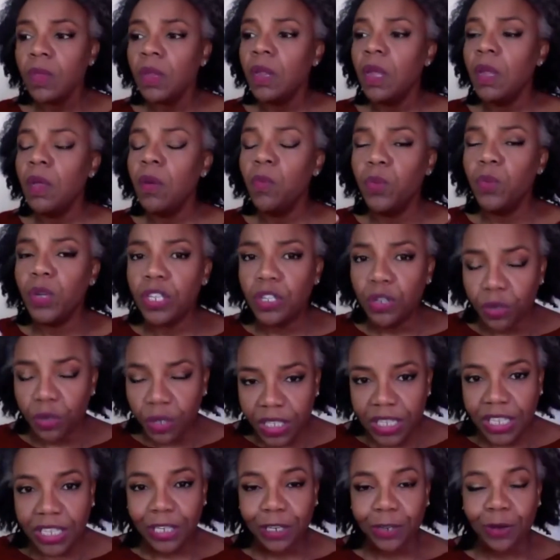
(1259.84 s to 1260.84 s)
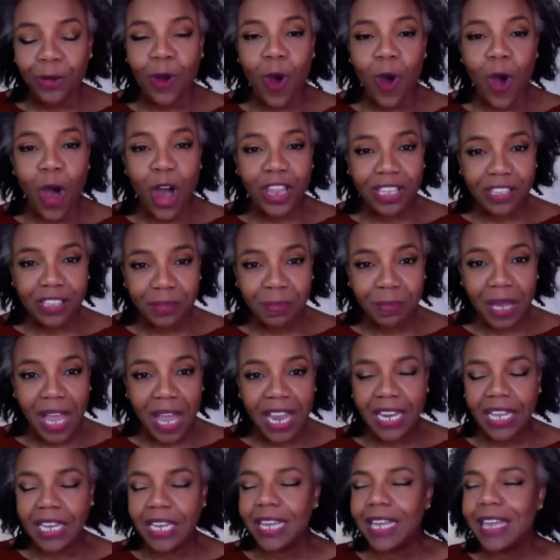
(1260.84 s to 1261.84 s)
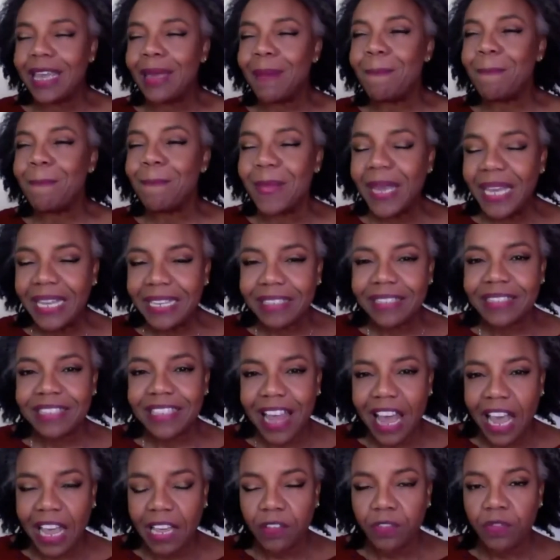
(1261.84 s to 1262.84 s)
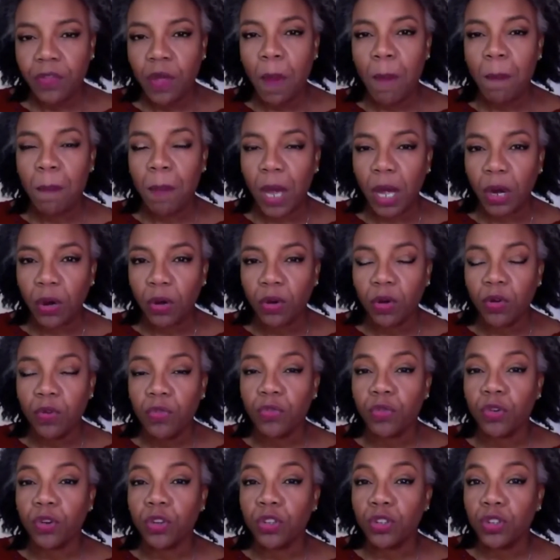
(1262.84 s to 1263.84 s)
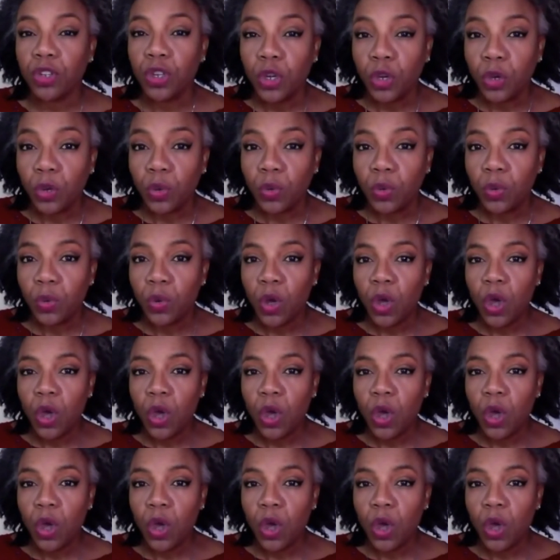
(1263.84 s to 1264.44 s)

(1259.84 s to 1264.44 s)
when you're here on this planet. It makes life better for you.